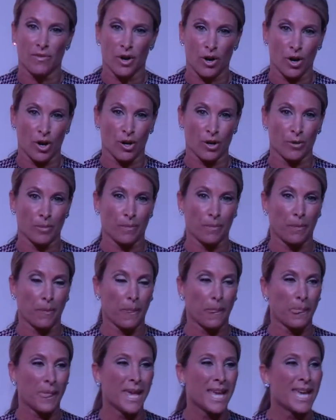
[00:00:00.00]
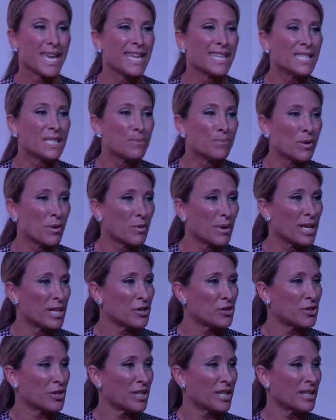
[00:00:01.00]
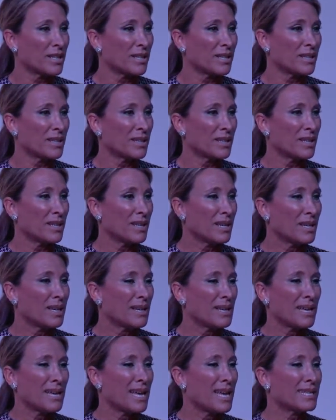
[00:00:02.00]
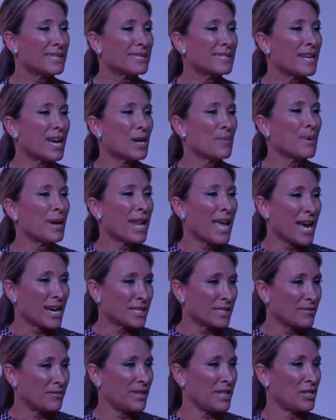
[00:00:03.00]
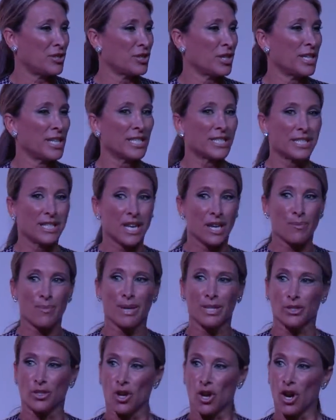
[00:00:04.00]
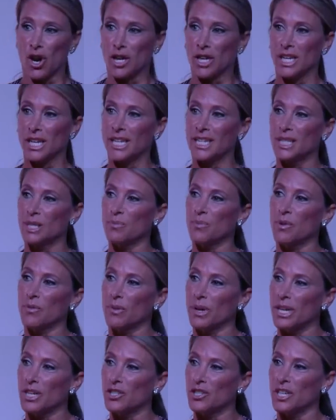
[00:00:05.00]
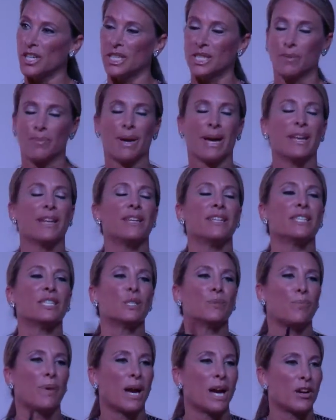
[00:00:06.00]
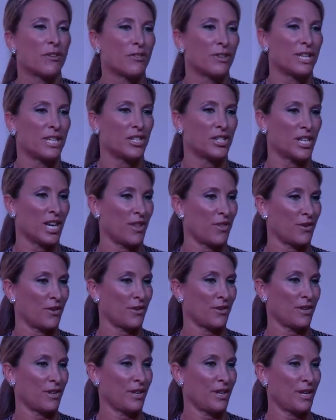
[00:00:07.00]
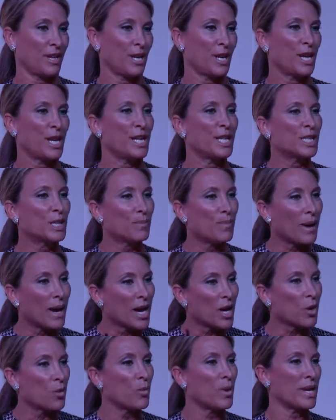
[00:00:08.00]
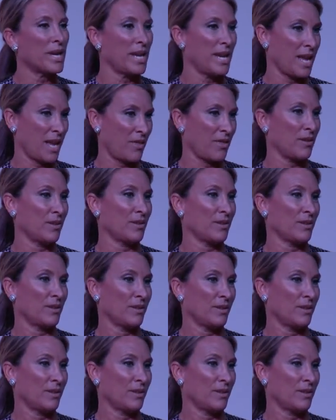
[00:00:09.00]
of our heart. Inspiration, it's not about activation, it's not about talk. Inspiration is about inspiring each other. Inspire one another.